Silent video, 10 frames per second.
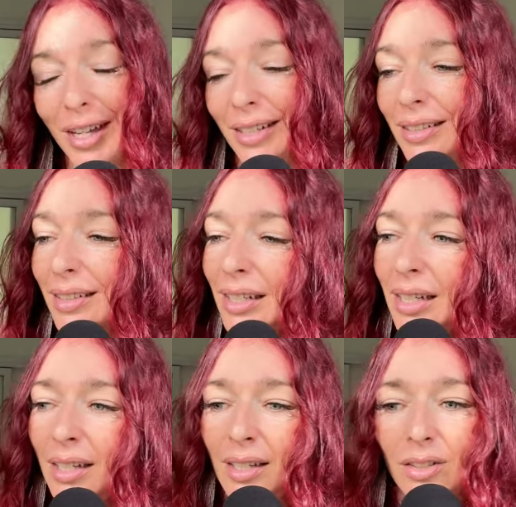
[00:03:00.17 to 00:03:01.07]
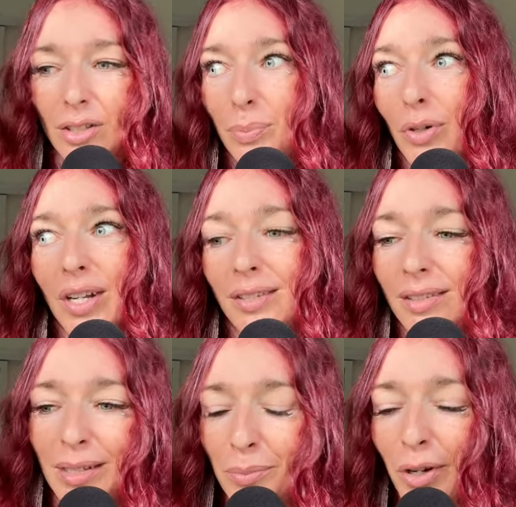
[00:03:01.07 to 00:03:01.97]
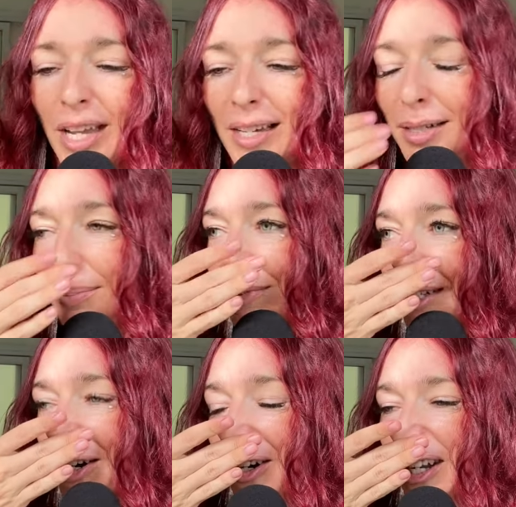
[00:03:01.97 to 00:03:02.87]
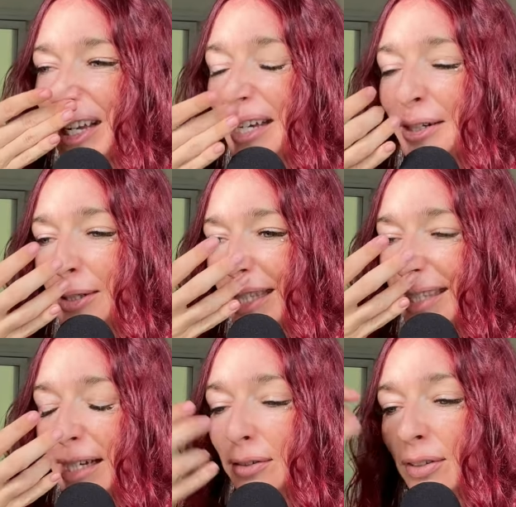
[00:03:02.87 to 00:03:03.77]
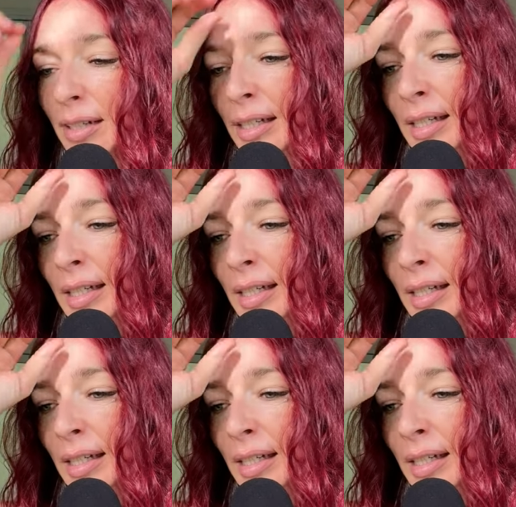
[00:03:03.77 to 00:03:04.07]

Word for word: and just processing breakup and heartache and all this stuff.